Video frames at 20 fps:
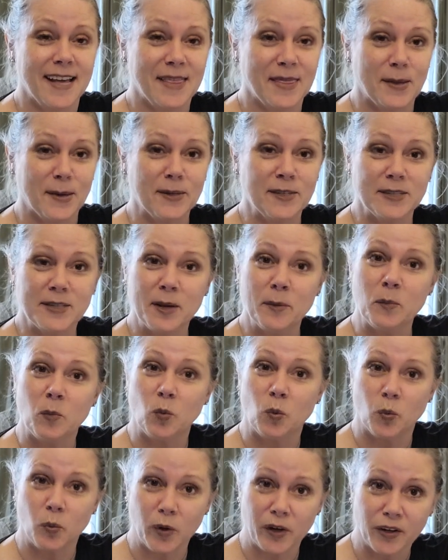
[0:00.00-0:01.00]
There's
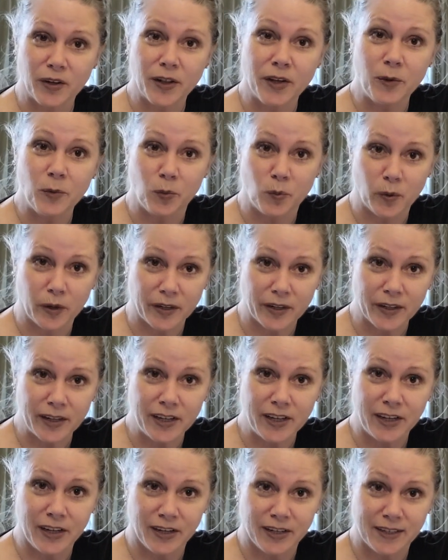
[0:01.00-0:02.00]
some really,
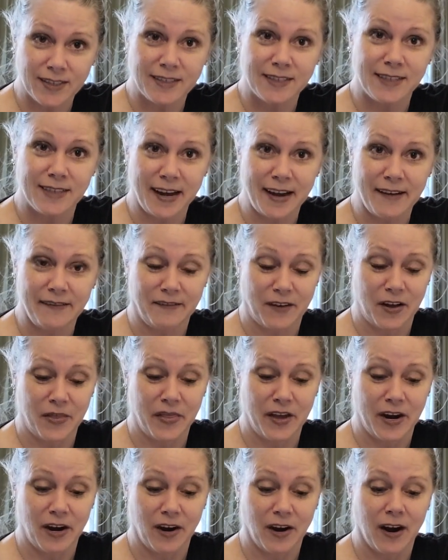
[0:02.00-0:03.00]
really good stuff on
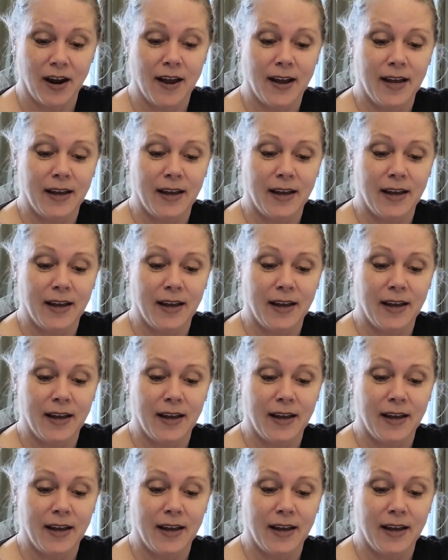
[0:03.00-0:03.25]
there.